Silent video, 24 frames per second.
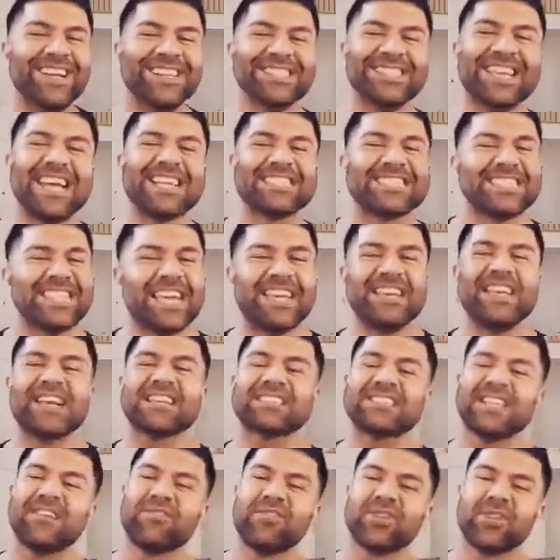to get to that
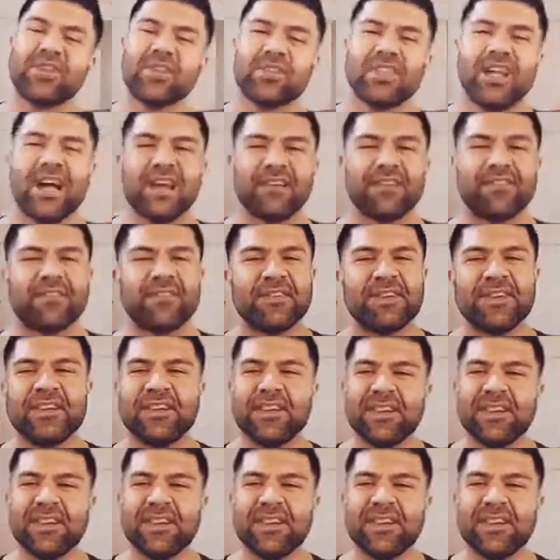next level in your life?